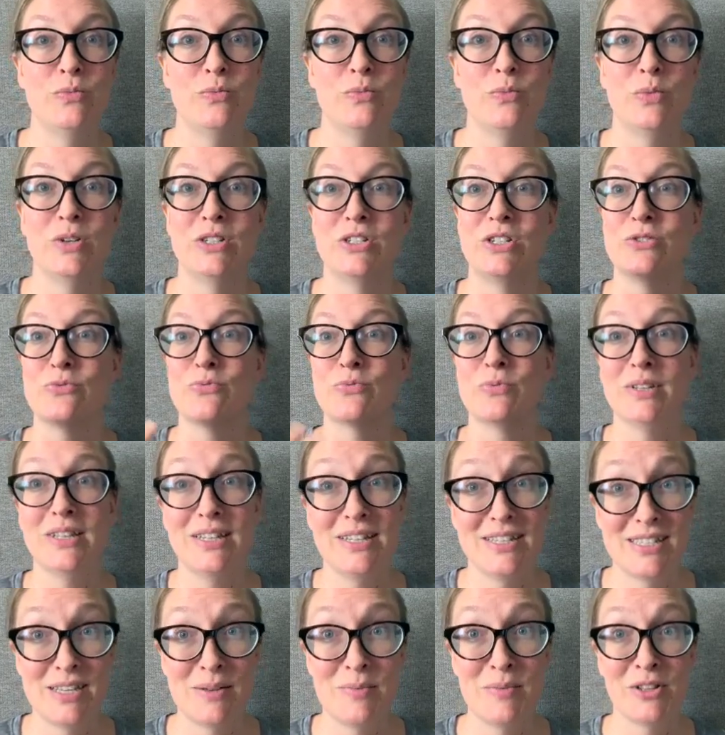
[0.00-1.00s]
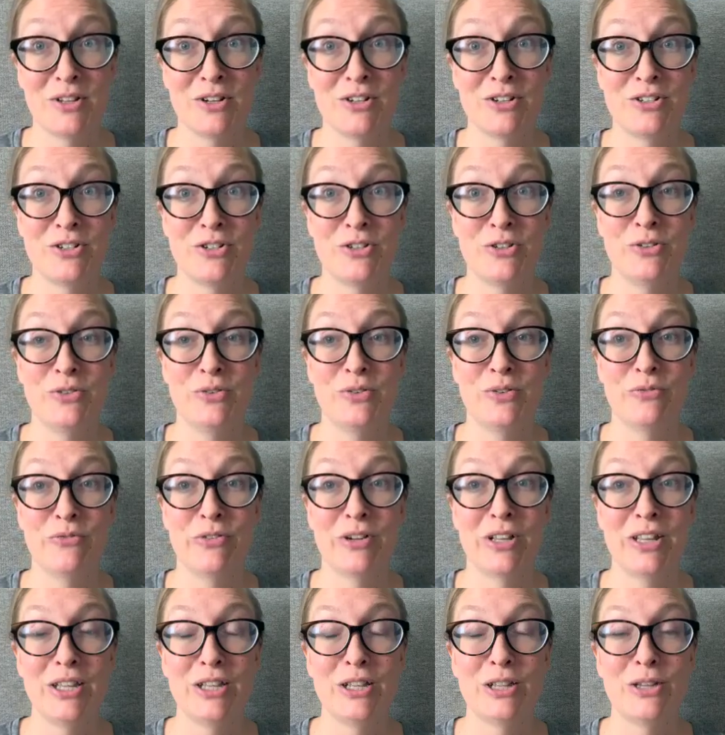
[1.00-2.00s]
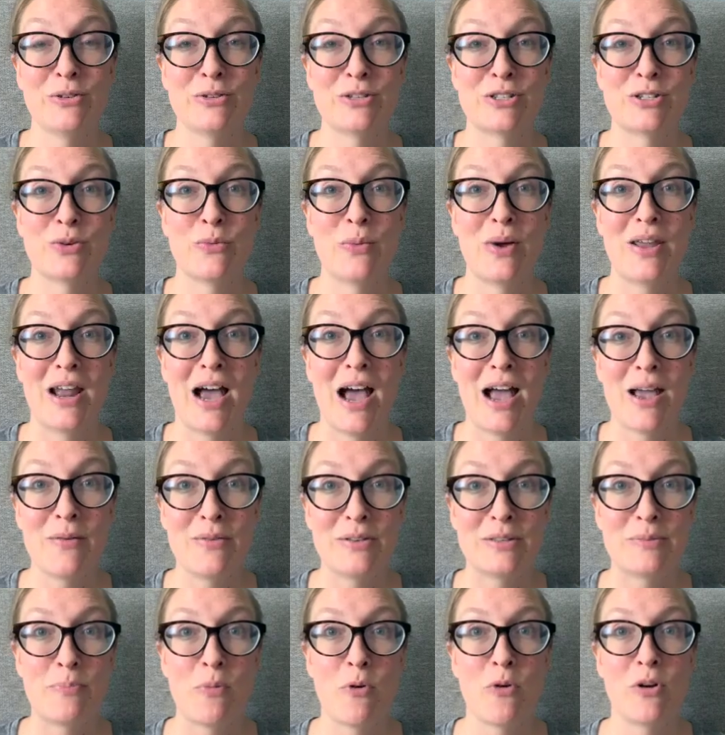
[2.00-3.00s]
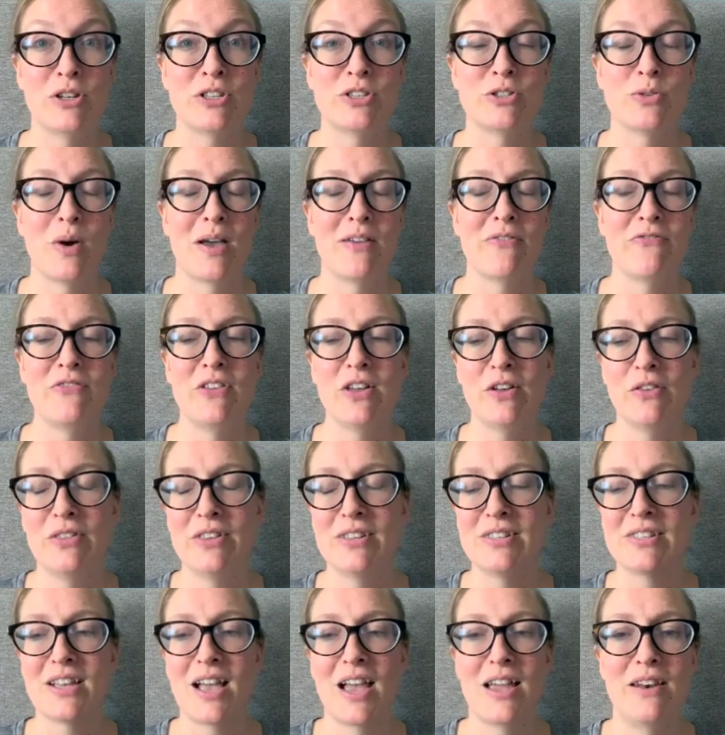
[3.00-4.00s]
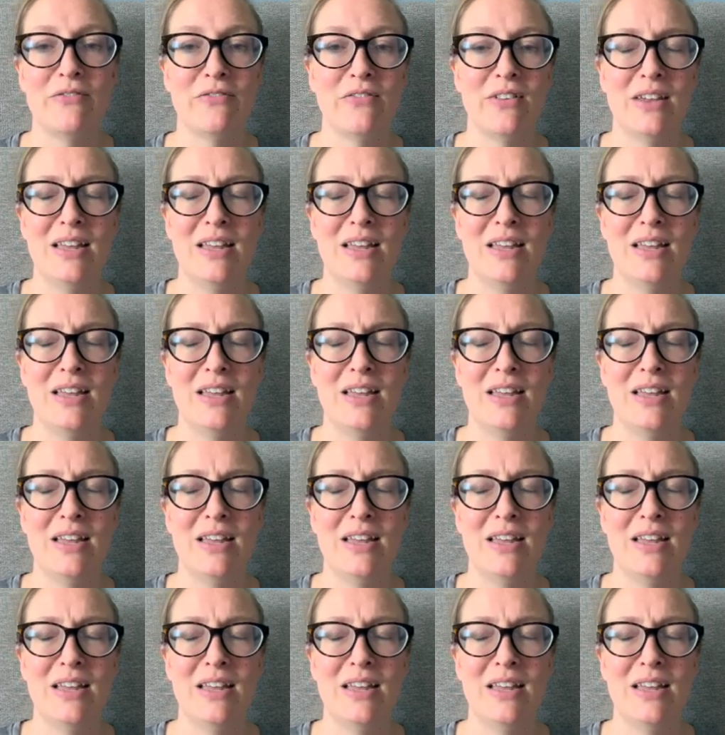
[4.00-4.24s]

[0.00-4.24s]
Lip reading: which is really close to when I was born. So I feel this kind of